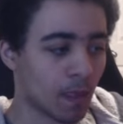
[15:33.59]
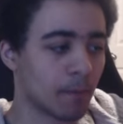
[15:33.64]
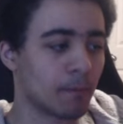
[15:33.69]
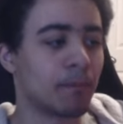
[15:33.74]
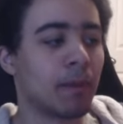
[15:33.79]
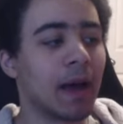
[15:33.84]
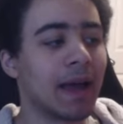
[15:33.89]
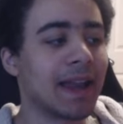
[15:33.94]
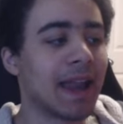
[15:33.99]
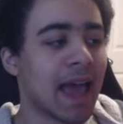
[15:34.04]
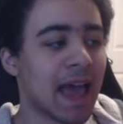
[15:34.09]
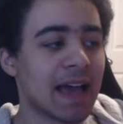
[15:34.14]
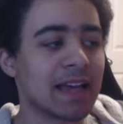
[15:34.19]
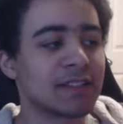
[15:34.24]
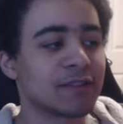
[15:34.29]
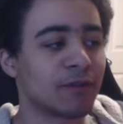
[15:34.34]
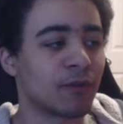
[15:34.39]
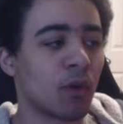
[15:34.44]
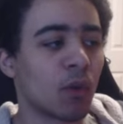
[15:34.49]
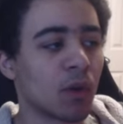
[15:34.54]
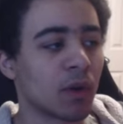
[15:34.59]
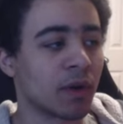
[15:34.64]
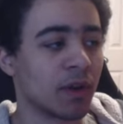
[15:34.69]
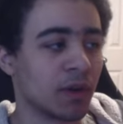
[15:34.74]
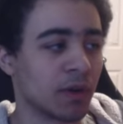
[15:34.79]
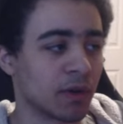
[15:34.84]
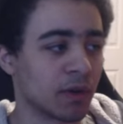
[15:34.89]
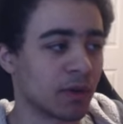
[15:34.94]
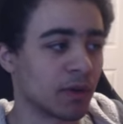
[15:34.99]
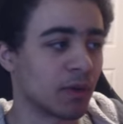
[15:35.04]
But as for
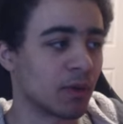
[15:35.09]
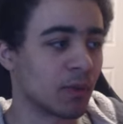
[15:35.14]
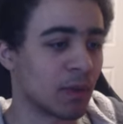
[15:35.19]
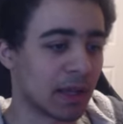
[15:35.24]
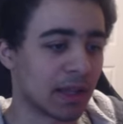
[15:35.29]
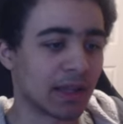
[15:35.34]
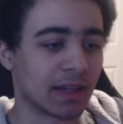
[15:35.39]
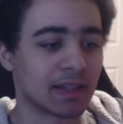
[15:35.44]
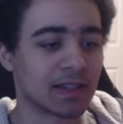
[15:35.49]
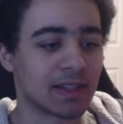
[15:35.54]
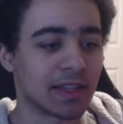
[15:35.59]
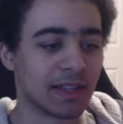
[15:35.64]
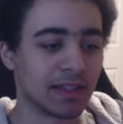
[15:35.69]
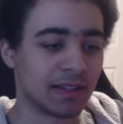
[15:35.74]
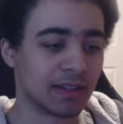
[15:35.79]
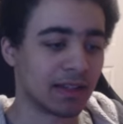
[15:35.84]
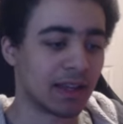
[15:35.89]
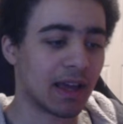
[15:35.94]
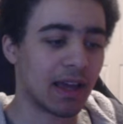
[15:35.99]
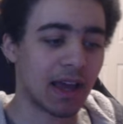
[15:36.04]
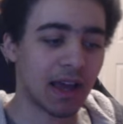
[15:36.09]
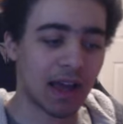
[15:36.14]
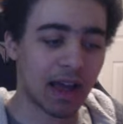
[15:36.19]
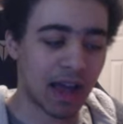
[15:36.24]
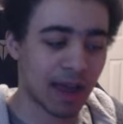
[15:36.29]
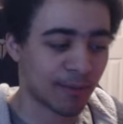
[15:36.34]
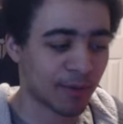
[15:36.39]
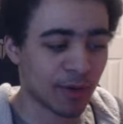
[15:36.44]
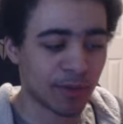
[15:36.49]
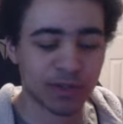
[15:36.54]
your relics, and
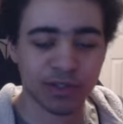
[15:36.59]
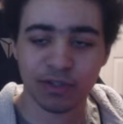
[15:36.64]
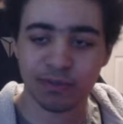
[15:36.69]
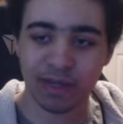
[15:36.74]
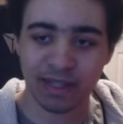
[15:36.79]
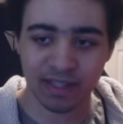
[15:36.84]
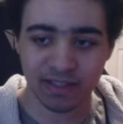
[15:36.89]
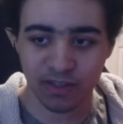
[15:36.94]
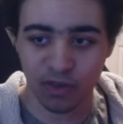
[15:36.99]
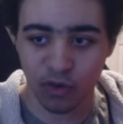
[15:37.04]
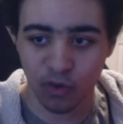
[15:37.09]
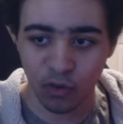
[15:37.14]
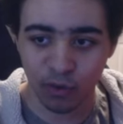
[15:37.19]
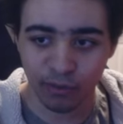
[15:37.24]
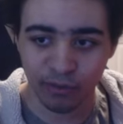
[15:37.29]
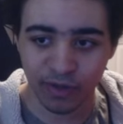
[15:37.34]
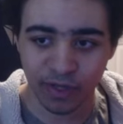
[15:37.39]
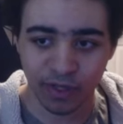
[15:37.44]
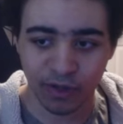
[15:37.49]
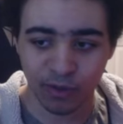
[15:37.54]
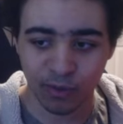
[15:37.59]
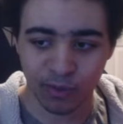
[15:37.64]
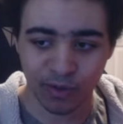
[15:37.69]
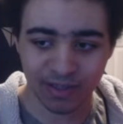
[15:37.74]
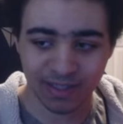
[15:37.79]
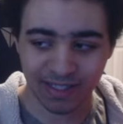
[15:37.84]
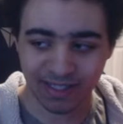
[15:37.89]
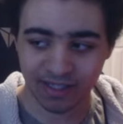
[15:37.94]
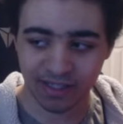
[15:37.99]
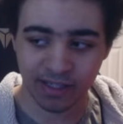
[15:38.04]
I probably should make this a whole video where
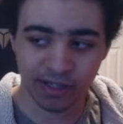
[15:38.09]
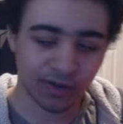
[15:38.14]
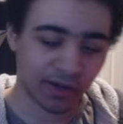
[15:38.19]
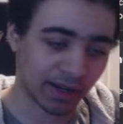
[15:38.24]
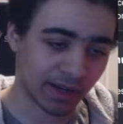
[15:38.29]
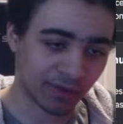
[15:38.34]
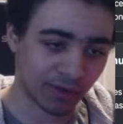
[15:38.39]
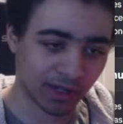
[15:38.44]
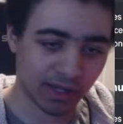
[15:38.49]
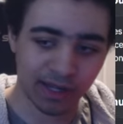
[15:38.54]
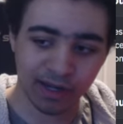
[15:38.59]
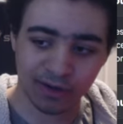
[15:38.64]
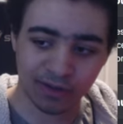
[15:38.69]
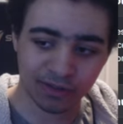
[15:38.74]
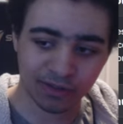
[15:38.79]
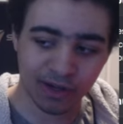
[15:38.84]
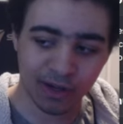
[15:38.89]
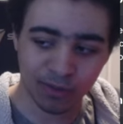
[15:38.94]
it's like gearing every character.